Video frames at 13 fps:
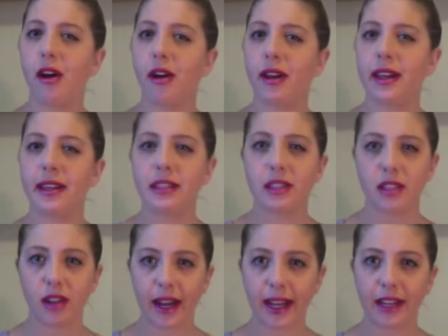
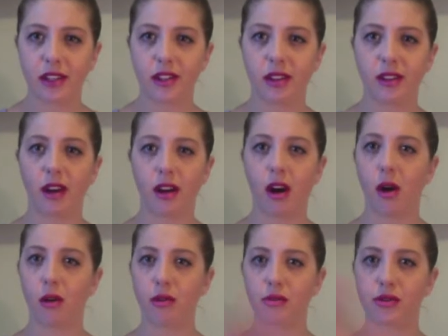insight into the
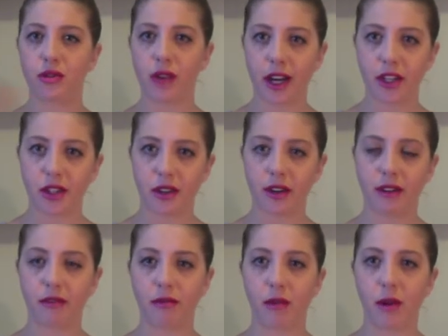whole structure
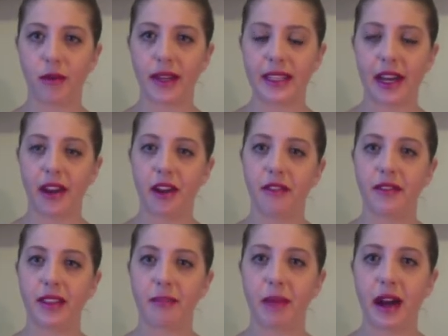of what we'd done
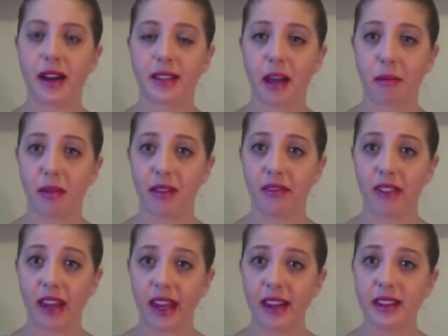over the past couple of
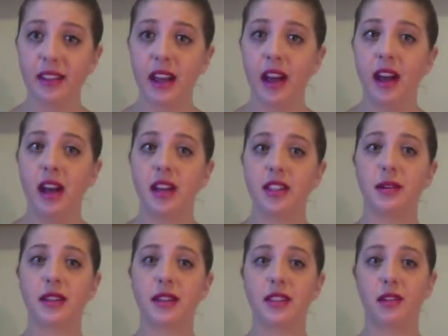years.
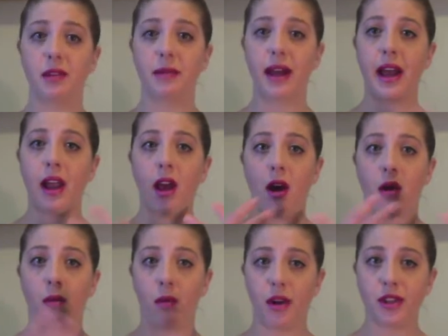So it's all about,
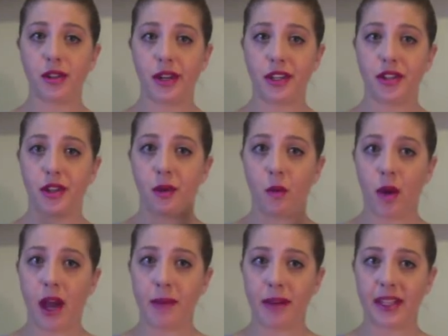what do I do?
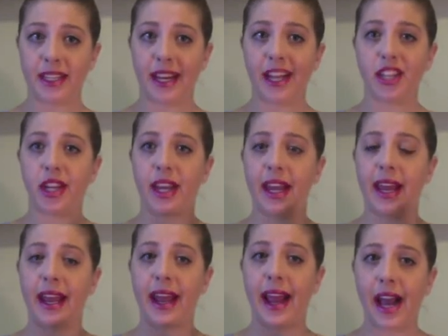Why am I teaching
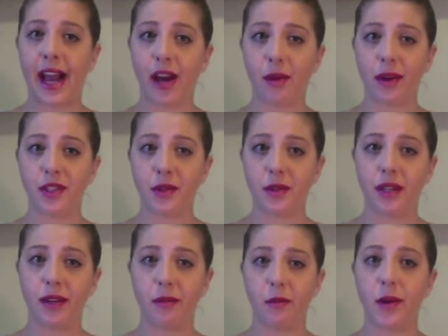it? How do I do
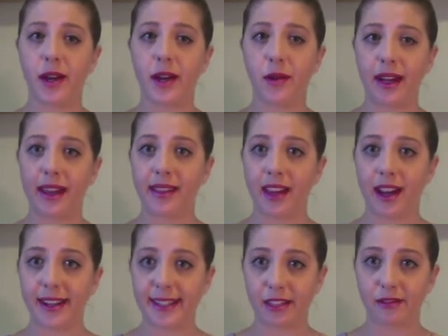it? Where do I get the
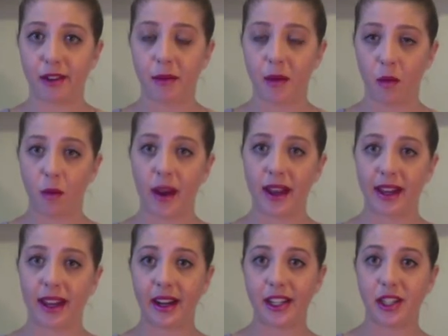ideas from, and when
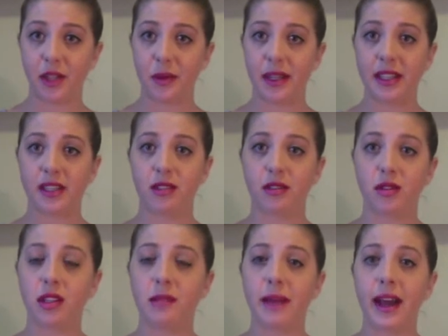can I do it? So it's
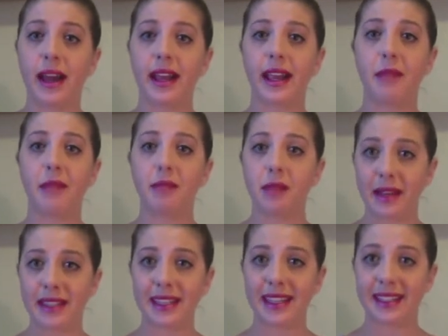all about
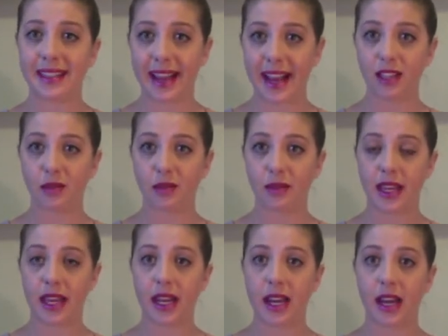implementing dance
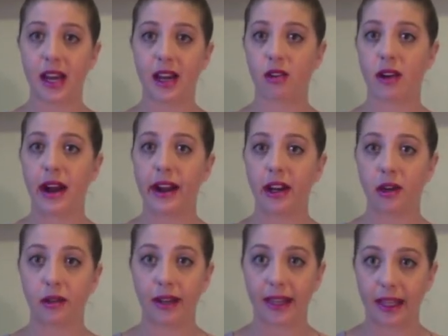within a crowded
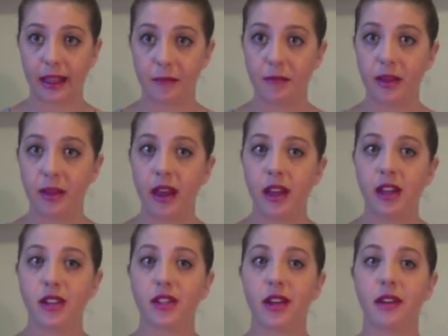curriculum.
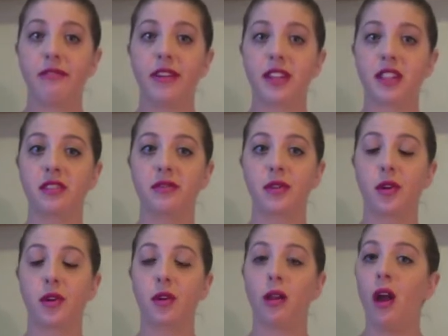So first of
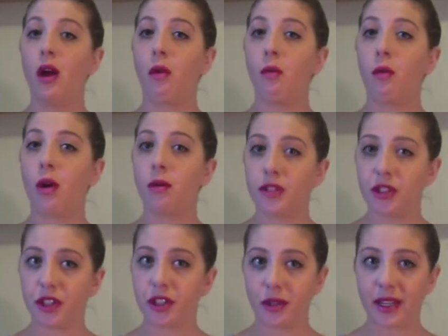all, what would
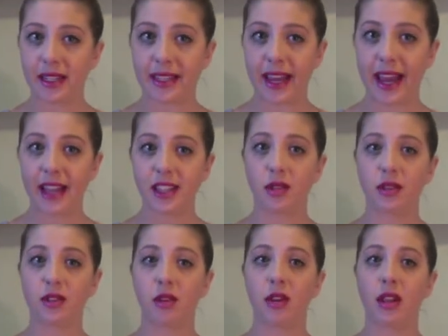you do in a dance? So
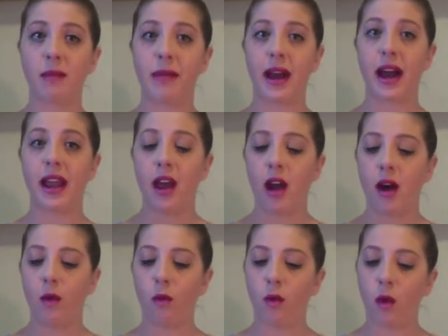it's all about
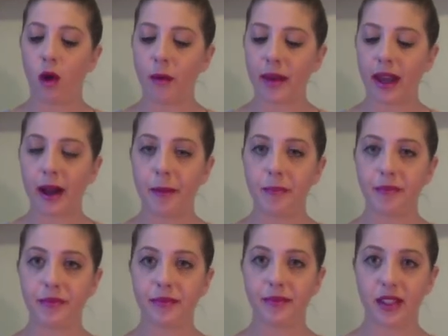warming up
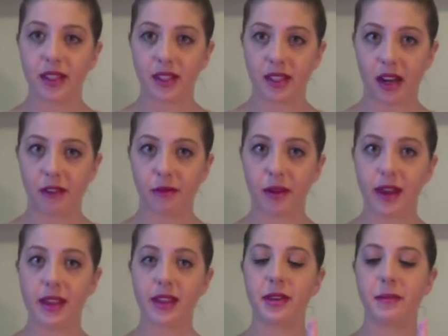to start off
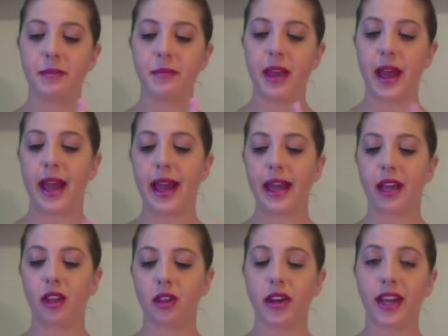with,
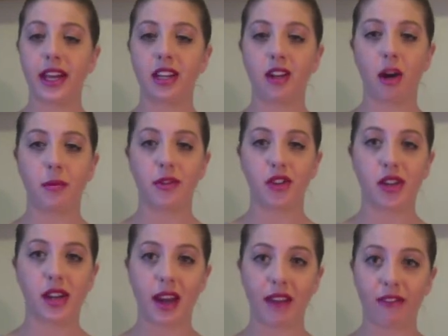including an
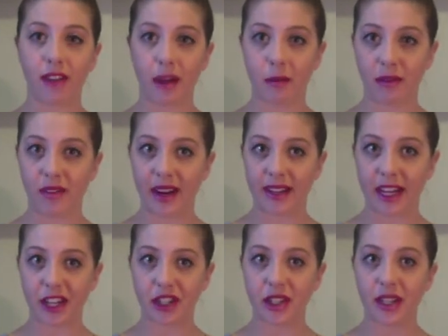opportunity for
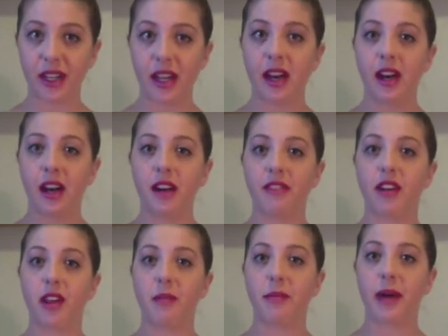improvisation,
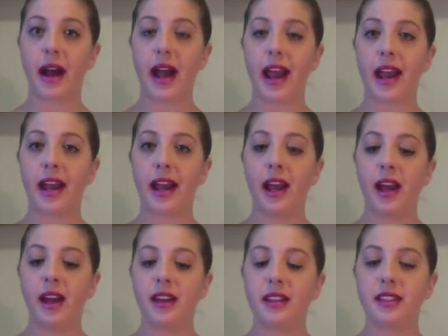followed by
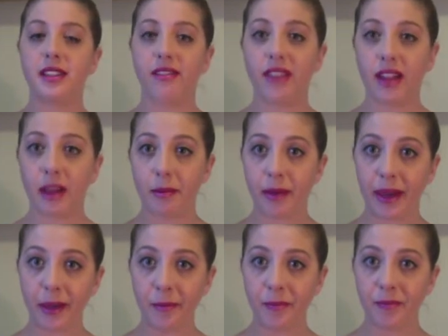
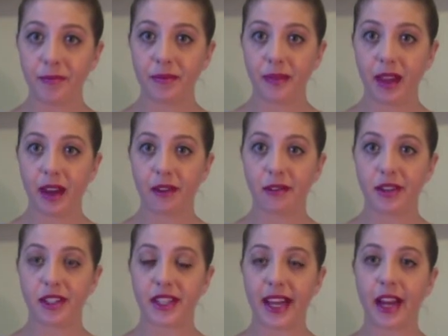developing a
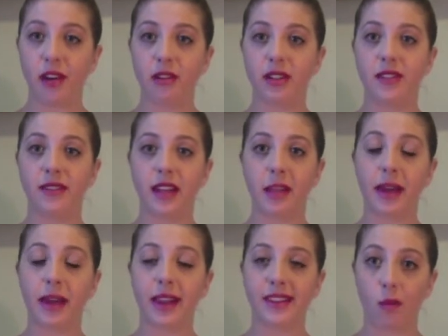routine or
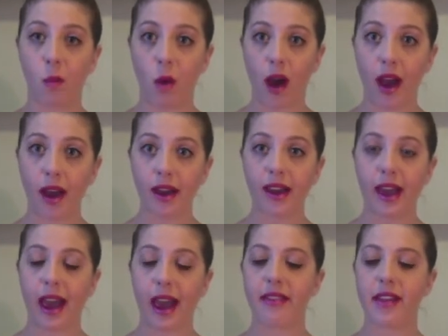developing some work,
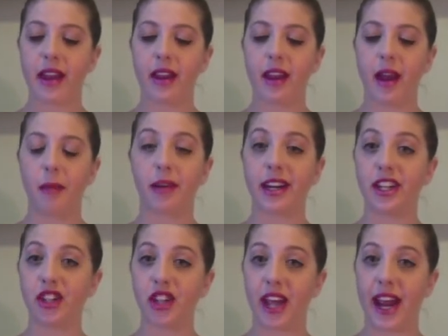and then
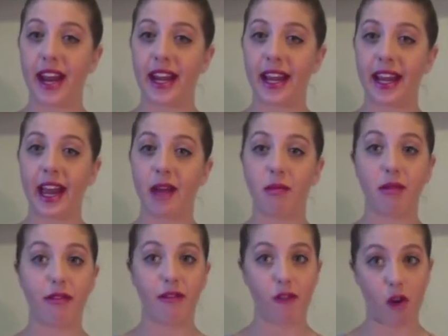appreciating and
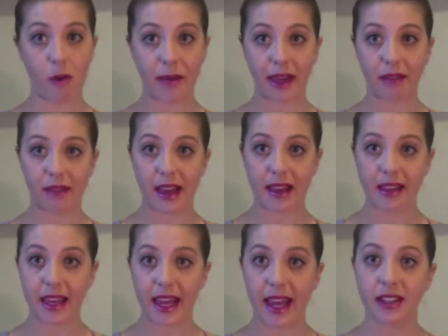performing
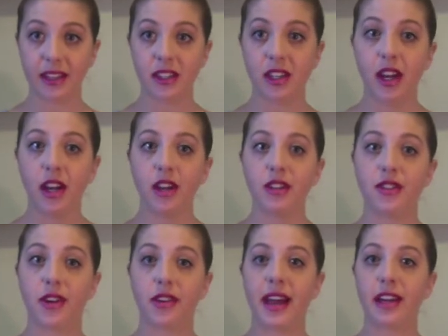at the end.
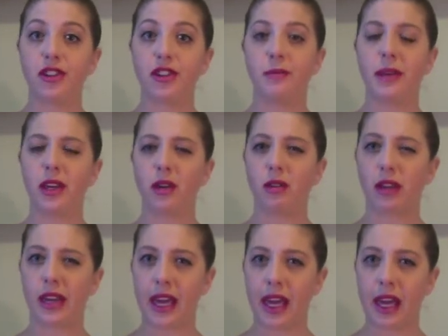So that should be
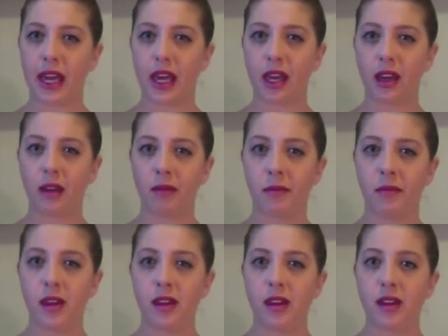your key
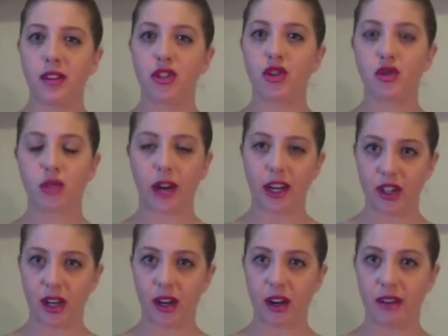
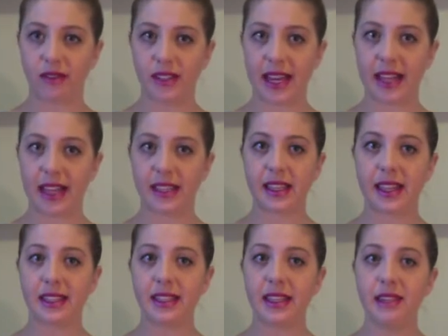structure of a dance
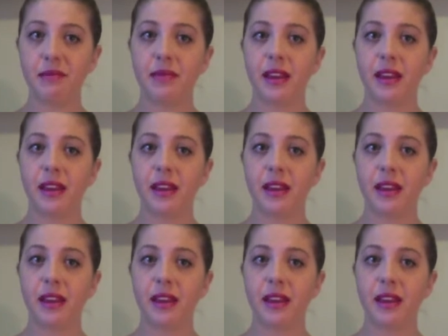lesson.